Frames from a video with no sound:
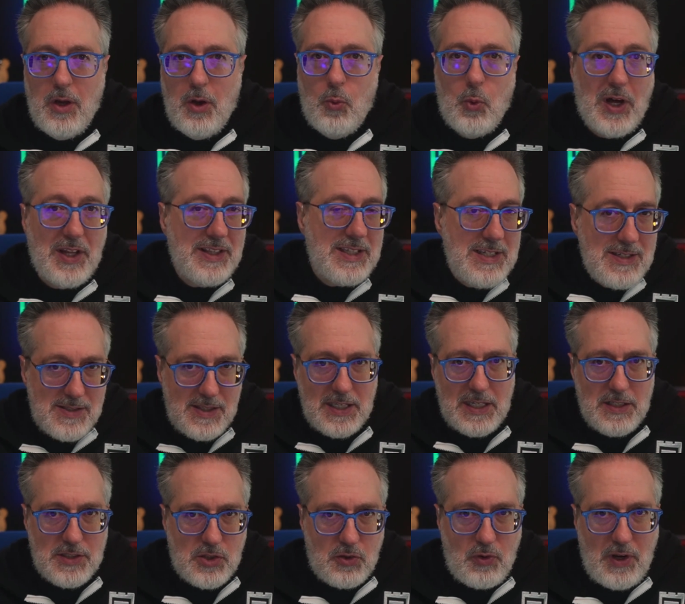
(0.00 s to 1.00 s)
while
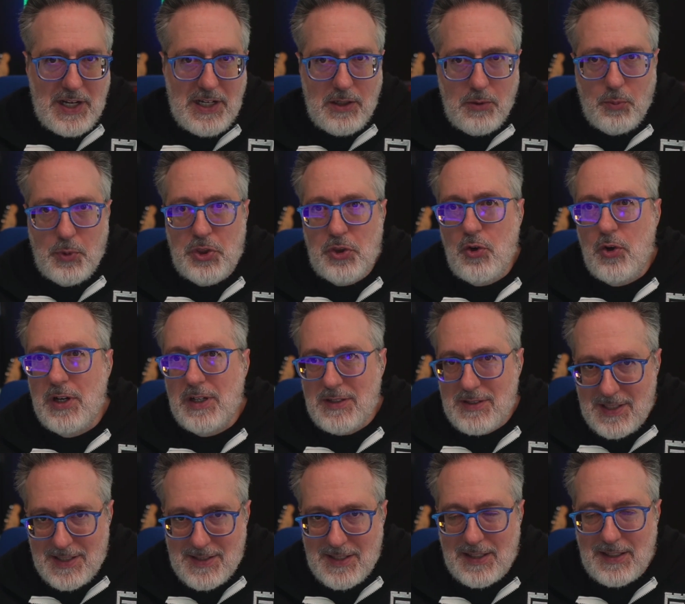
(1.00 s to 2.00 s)
easily integrating with your
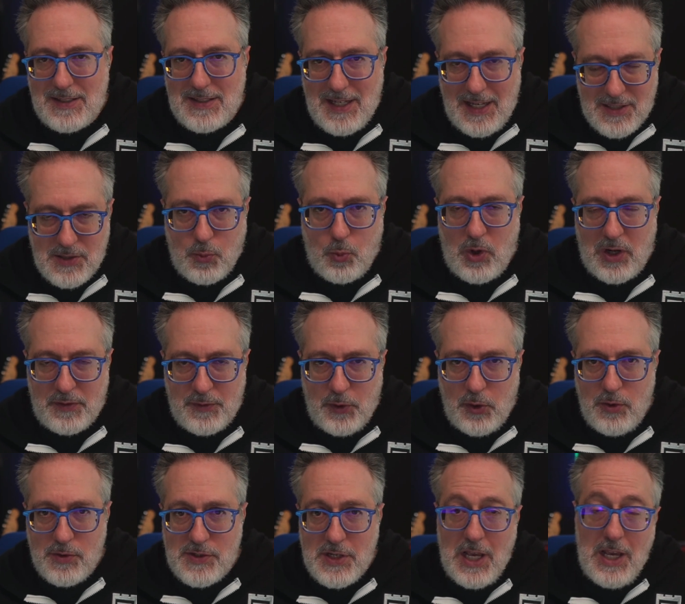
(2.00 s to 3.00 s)
existing test
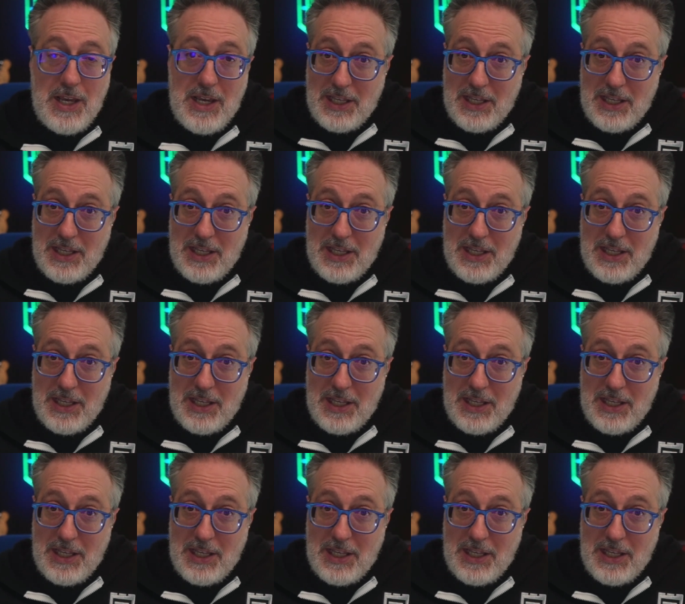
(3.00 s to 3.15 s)
workflows.